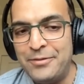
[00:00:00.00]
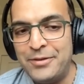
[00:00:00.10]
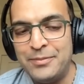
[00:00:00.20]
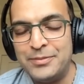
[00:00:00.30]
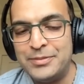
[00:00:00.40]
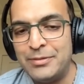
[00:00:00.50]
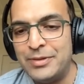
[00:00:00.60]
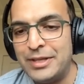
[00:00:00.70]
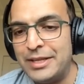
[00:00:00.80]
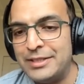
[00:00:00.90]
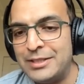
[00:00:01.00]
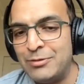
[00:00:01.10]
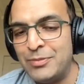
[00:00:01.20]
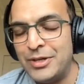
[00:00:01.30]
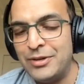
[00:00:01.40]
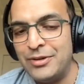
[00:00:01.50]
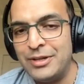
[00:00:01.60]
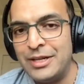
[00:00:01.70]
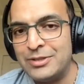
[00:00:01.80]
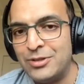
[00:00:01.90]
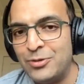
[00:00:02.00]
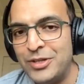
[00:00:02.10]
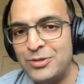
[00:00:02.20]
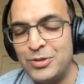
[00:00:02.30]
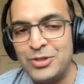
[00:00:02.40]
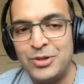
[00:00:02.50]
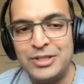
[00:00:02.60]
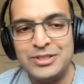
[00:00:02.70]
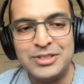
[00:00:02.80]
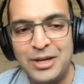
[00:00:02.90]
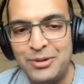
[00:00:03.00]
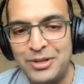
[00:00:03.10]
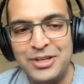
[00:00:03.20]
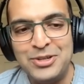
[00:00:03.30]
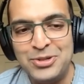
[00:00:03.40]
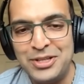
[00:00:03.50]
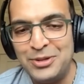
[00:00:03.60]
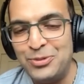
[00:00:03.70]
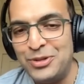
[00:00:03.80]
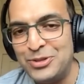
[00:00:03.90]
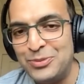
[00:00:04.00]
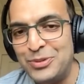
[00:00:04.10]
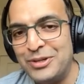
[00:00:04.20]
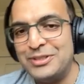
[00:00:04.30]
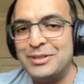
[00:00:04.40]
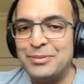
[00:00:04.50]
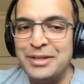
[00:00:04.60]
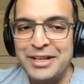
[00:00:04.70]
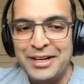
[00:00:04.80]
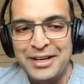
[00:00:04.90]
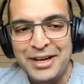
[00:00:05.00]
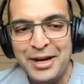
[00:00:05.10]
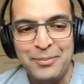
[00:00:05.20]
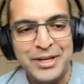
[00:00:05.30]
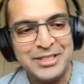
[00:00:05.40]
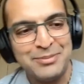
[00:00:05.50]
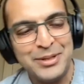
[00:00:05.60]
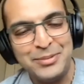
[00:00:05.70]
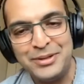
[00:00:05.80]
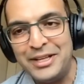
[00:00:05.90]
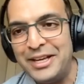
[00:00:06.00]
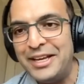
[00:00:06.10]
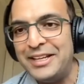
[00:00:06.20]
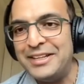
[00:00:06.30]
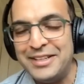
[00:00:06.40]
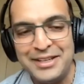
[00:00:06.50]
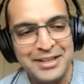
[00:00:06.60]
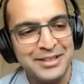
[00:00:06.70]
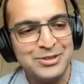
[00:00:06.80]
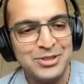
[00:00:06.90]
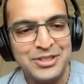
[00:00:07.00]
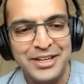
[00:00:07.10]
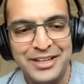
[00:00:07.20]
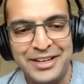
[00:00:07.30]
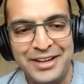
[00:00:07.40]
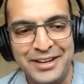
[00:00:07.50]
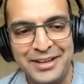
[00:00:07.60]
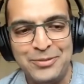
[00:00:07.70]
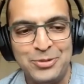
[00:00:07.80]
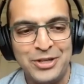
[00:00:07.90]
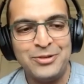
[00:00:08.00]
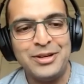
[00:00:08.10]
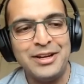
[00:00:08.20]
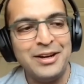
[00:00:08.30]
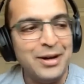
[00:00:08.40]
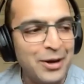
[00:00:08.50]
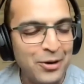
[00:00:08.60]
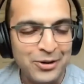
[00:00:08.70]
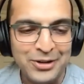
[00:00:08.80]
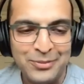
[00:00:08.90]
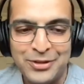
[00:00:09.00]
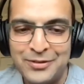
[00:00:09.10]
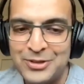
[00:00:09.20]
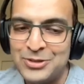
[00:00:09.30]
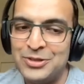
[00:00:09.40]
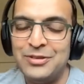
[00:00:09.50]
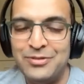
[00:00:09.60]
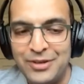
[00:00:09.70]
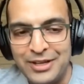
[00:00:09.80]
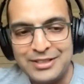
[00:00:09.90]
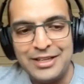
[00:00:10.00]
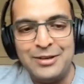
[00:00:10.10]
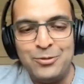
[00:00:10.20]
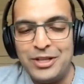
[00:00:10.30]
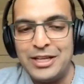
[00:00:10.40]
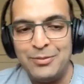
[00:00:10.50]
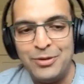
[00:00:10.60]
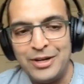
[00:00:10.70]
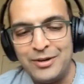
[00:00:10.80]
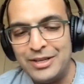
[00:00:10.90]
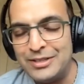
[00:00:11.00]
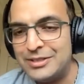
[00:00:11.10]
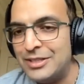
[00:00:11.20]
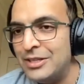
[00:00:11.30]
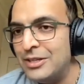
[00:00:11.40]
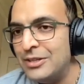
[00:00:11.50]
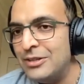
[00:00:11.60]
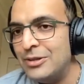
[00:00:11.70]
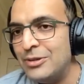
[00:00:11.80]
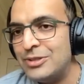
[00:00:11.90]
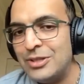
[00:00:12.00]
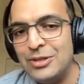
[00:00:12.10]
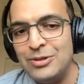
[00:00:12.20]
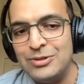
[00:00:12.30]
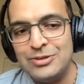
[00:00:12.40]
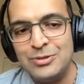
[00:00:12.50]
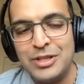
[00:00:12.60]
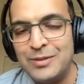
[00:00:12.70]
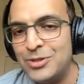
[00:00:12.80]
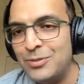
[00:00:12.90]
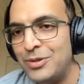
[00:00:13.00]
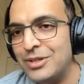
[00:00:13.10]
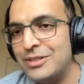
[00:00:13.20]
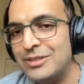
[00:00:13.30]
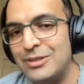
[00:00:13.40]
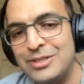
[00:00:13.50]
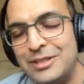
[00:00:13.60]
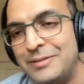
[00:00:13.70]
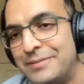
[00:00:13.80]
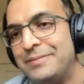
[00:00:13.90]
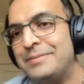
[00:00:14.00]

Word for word: from some of the guests that we bring on, and as always, we try and scour the country and the world to bring on some amazing people. And today, I am really, really honored and privileged to invite and welcome on our guest, Lucy Hughes. Welcome to our podcast, Lucy.